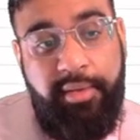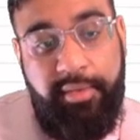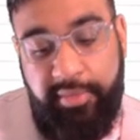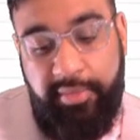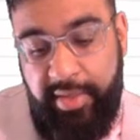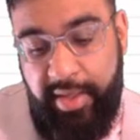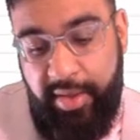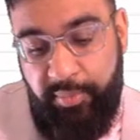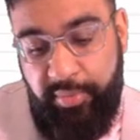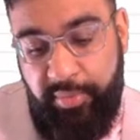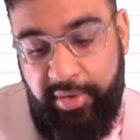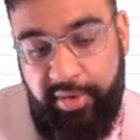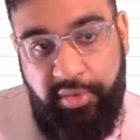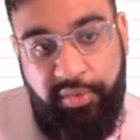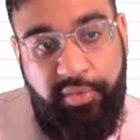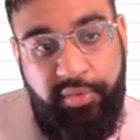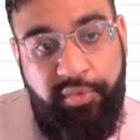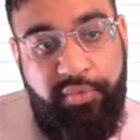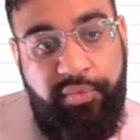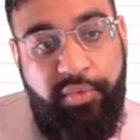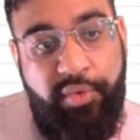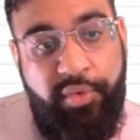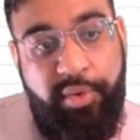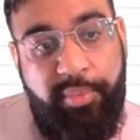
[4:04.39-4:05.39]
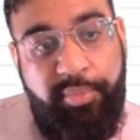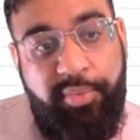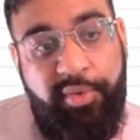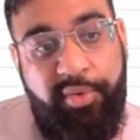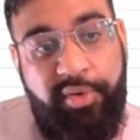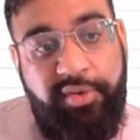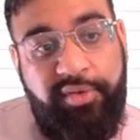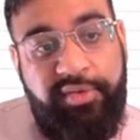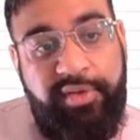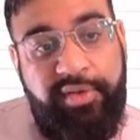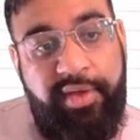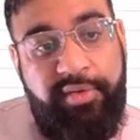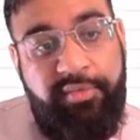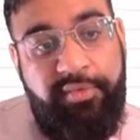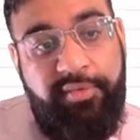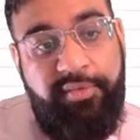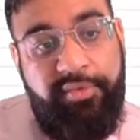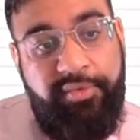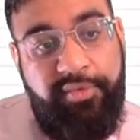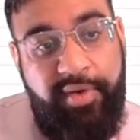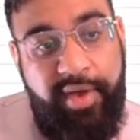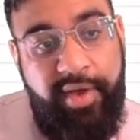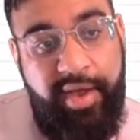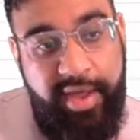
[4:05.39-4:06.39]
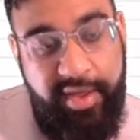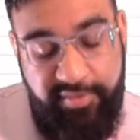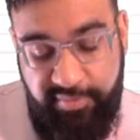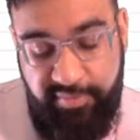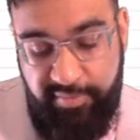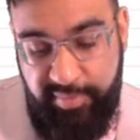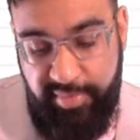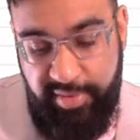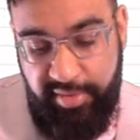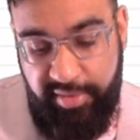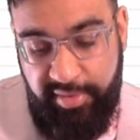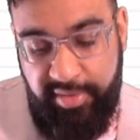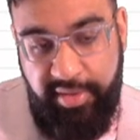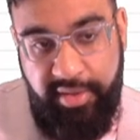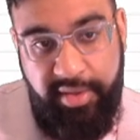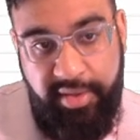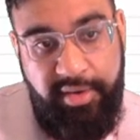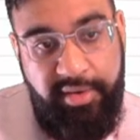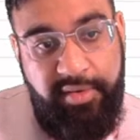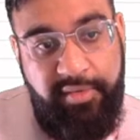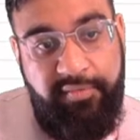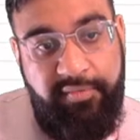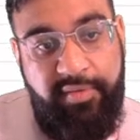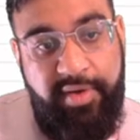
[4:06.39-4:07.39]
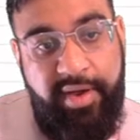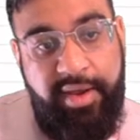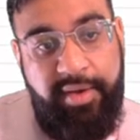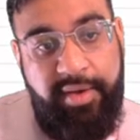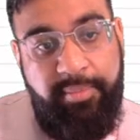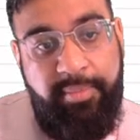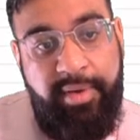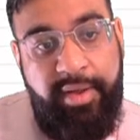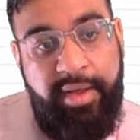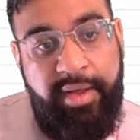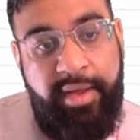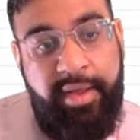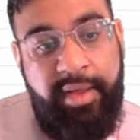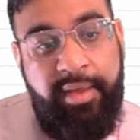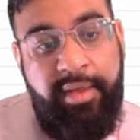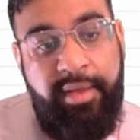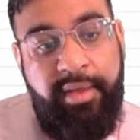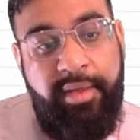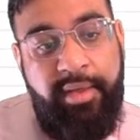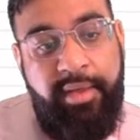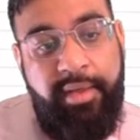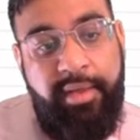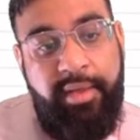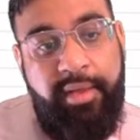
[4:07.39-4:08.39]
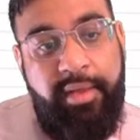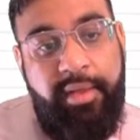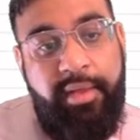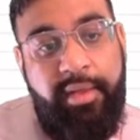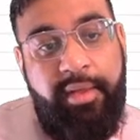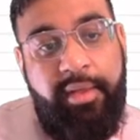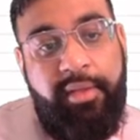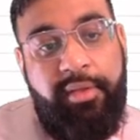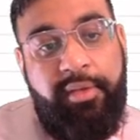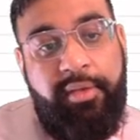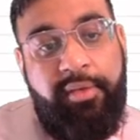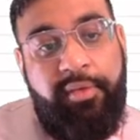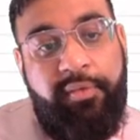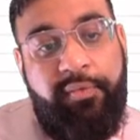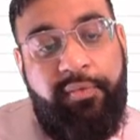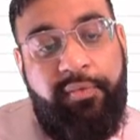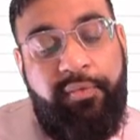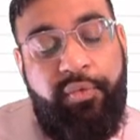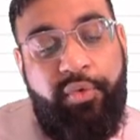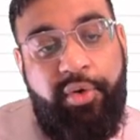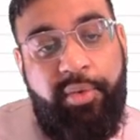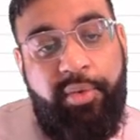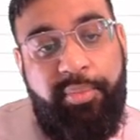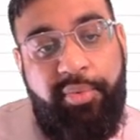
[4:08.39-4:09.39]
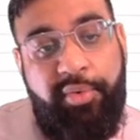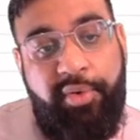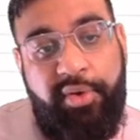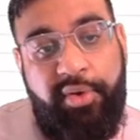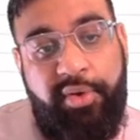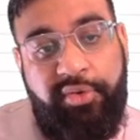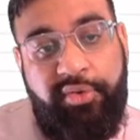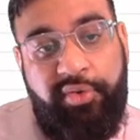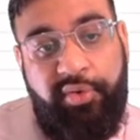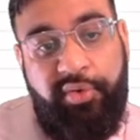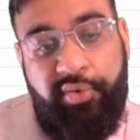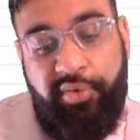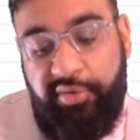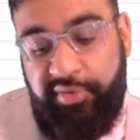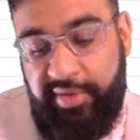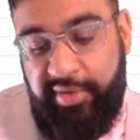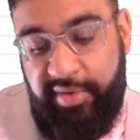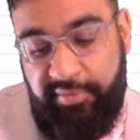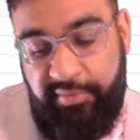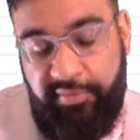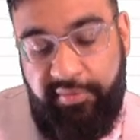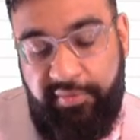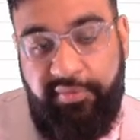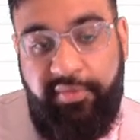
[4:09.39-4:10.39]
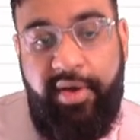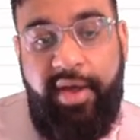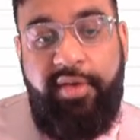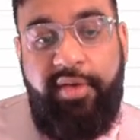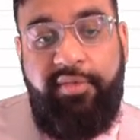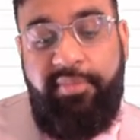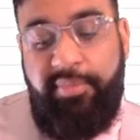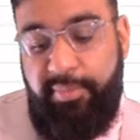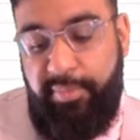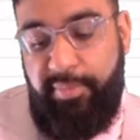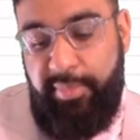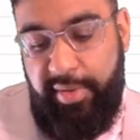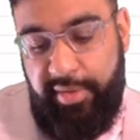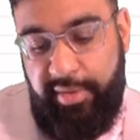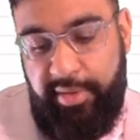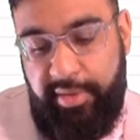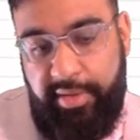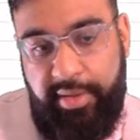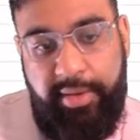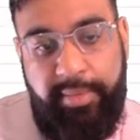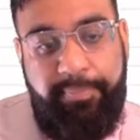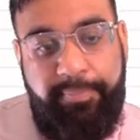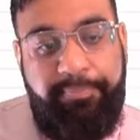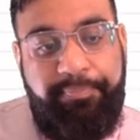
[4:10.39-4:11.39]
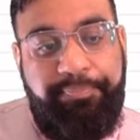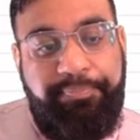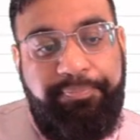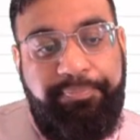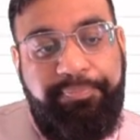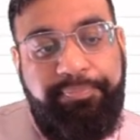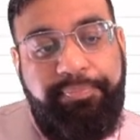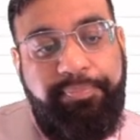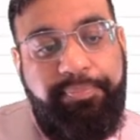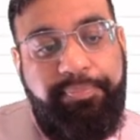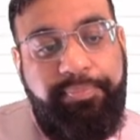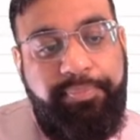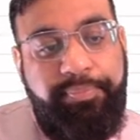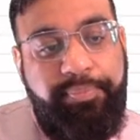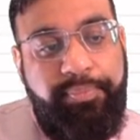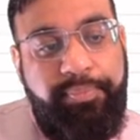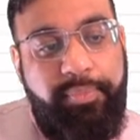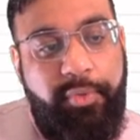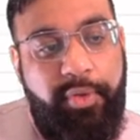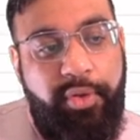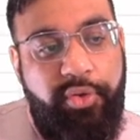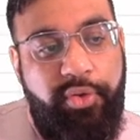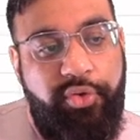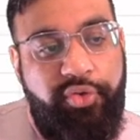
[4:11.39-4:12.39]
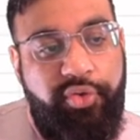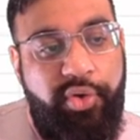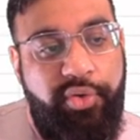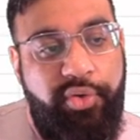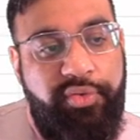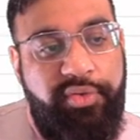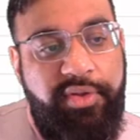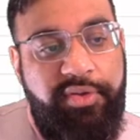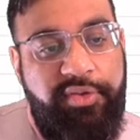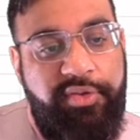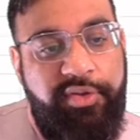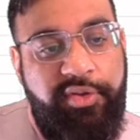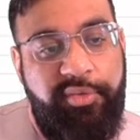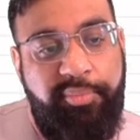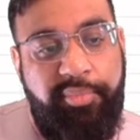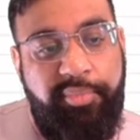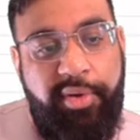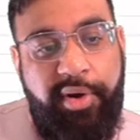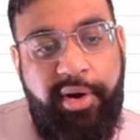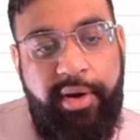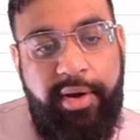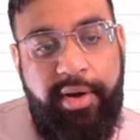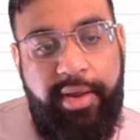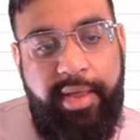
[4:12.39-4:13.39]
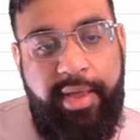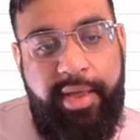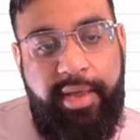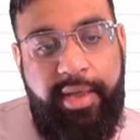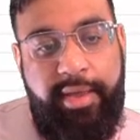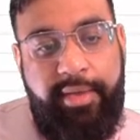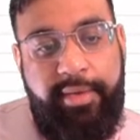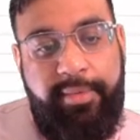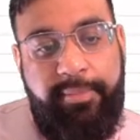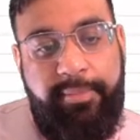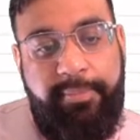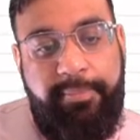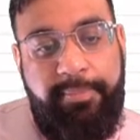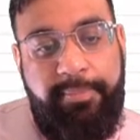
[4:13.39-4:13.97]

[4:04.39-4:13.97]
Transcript: Then we could do 4.75 million divided by 4.075 million. So this is part A.